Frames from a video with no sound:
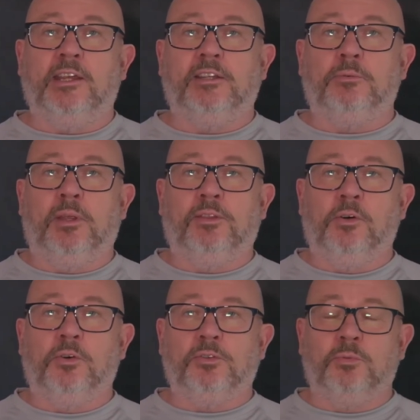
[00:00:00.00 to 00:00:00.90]
that we
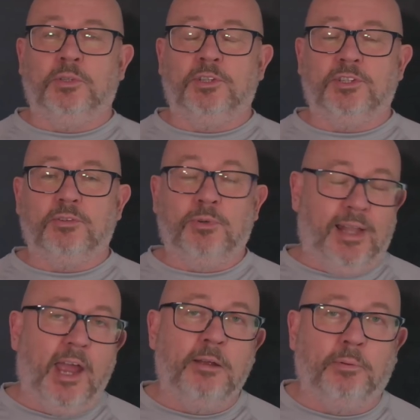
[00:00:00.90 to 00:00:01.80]
thought was
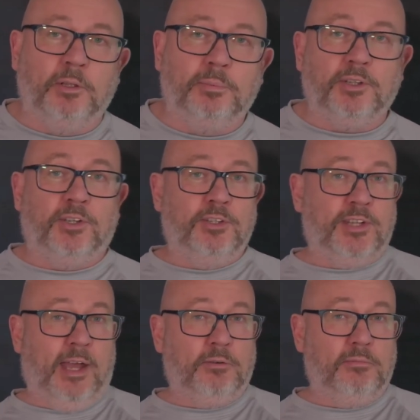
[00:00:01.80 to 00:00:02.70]
reliable but turns
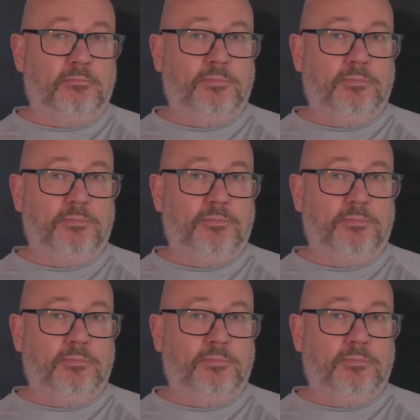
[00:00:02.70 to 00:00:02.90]
out